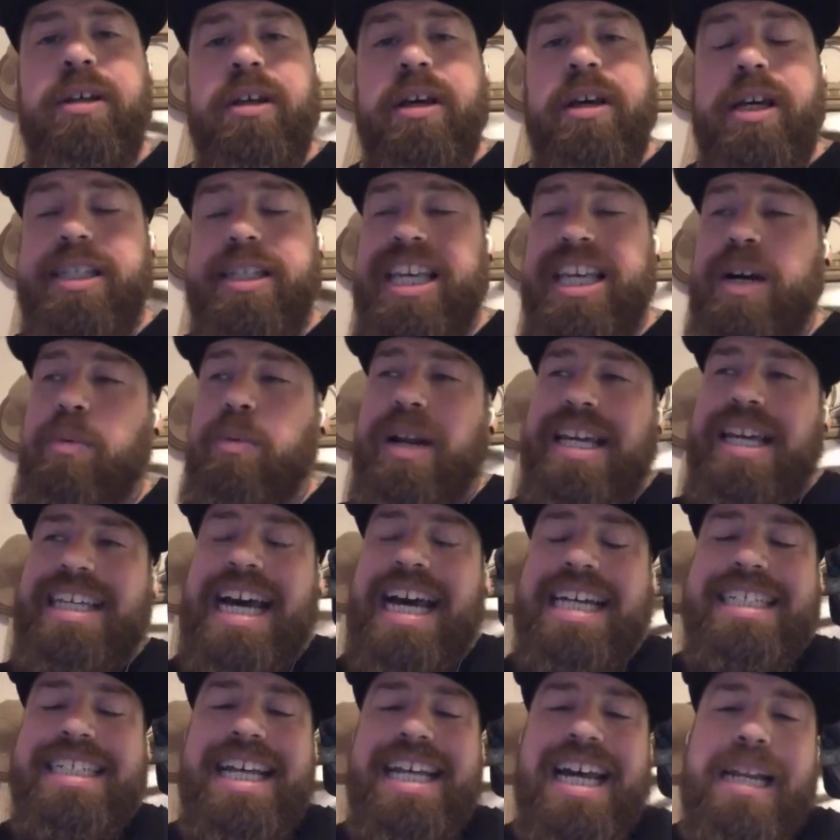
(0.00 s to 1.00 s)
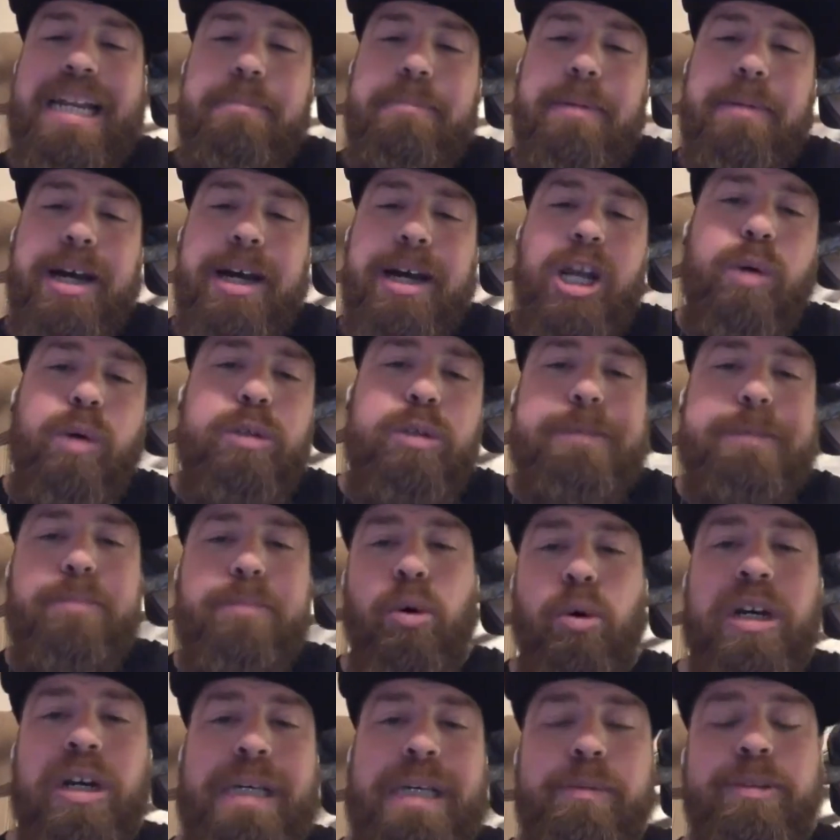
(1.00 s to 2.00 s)
And yet, when I got down to my lowest
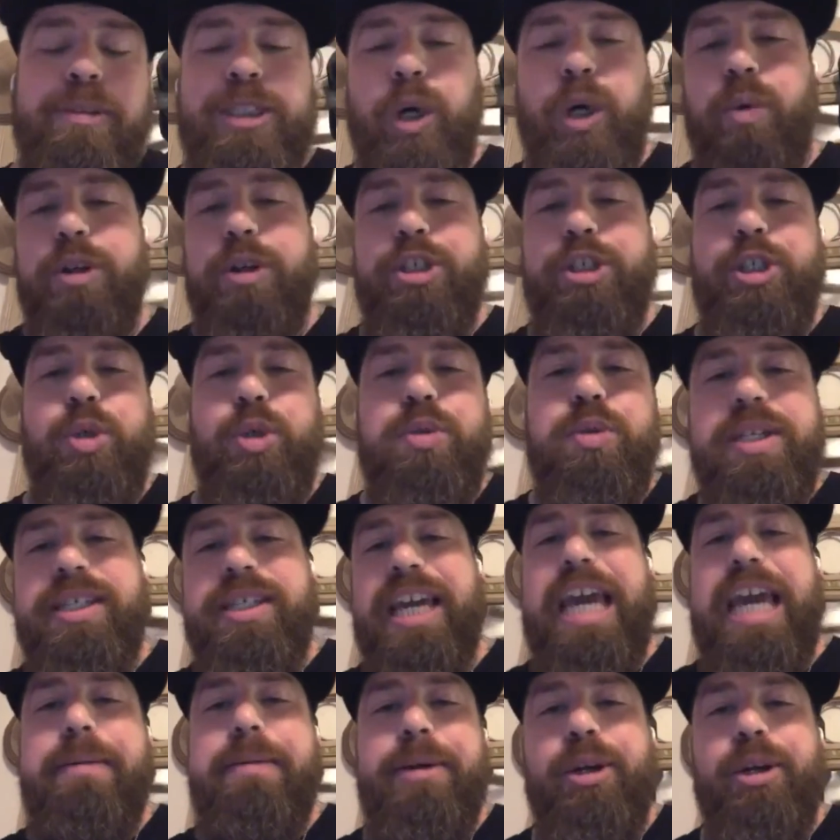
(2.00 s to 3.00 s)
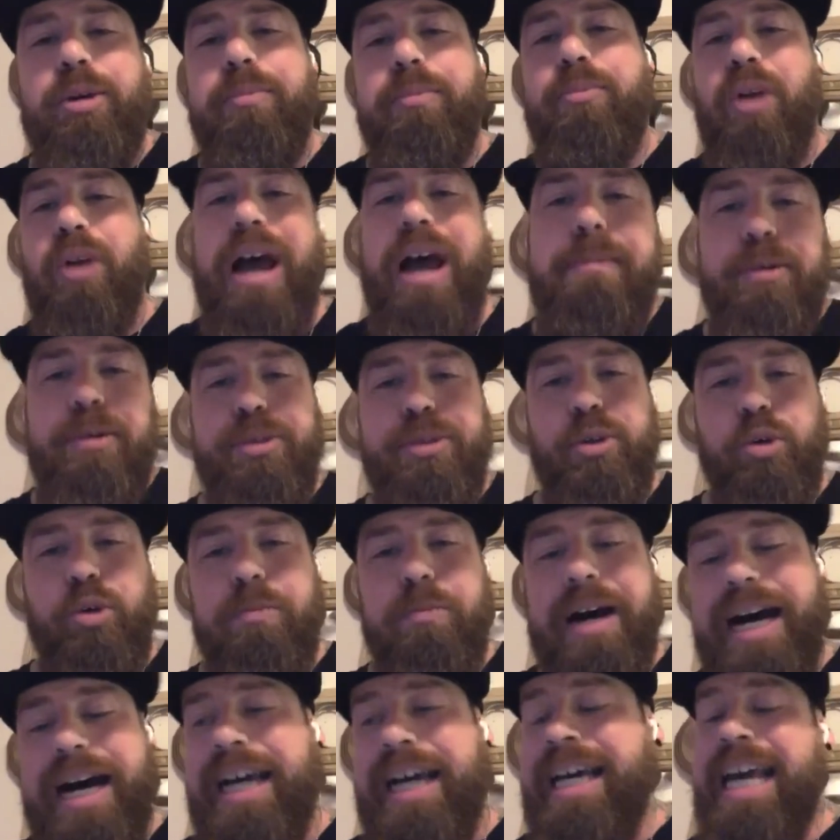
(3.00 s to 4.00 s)
point, it was only you that came here and brought me through
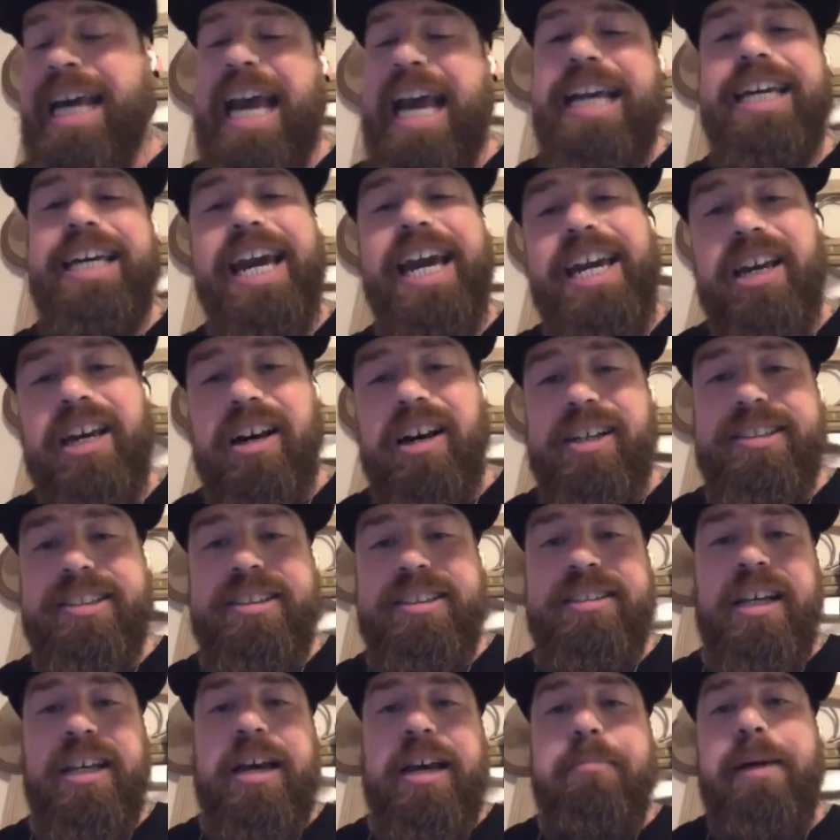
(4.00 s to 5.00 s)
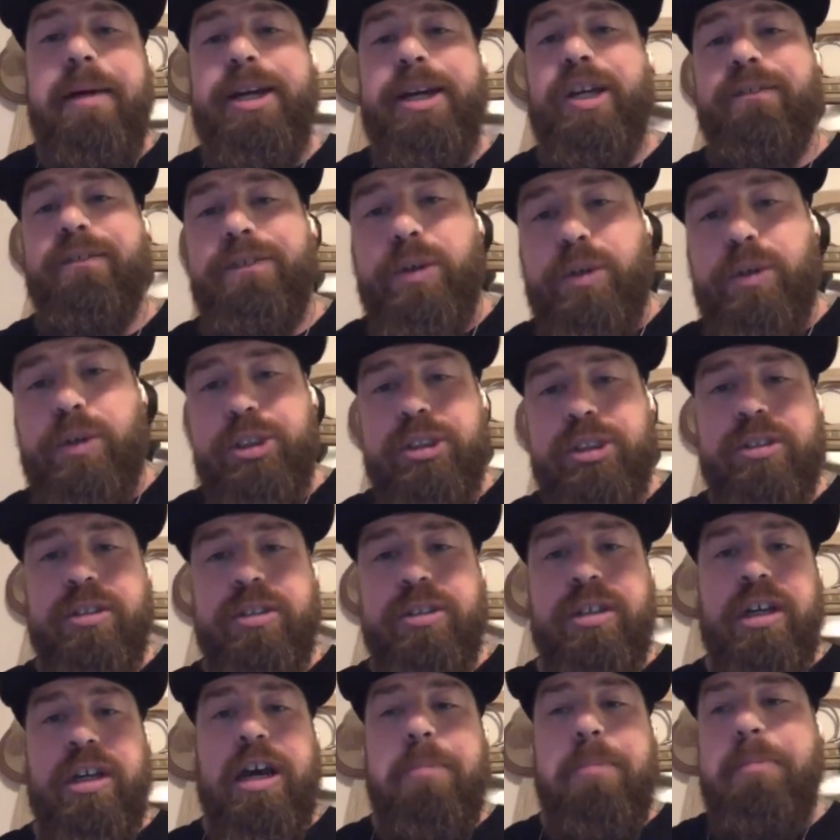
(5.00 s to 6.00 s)
my chaos, my confusion,
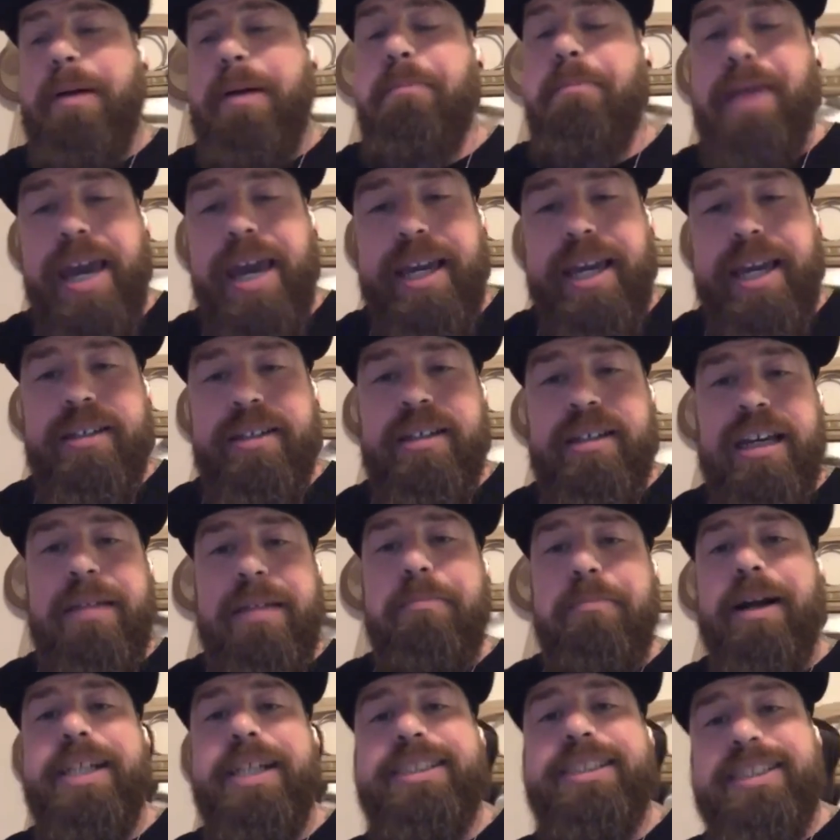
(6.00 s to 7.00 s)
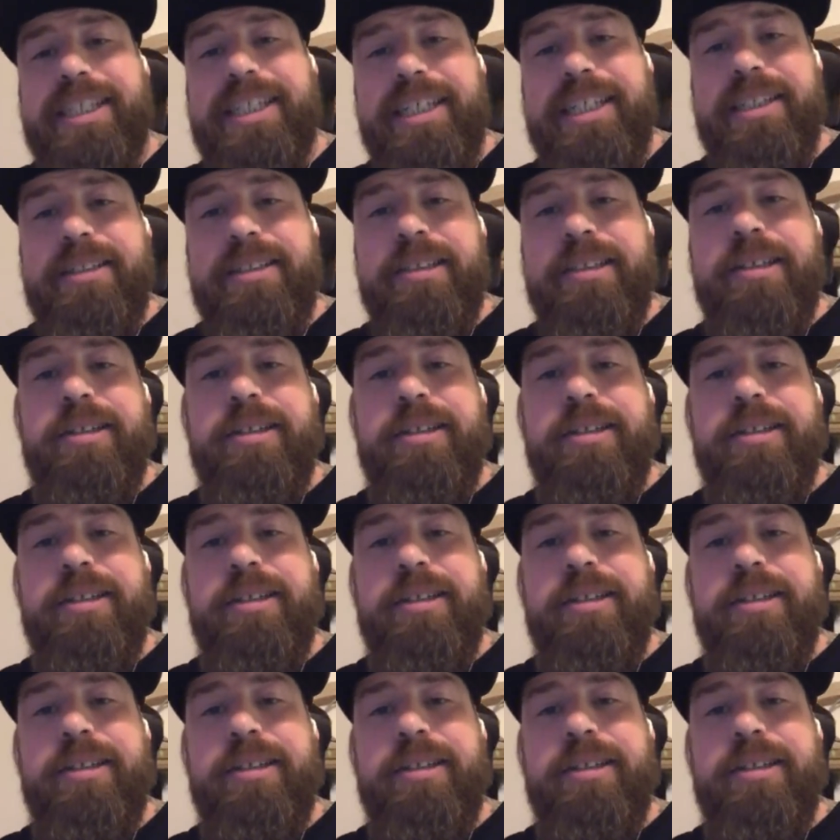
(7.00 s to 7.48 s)
my pain, my deceit.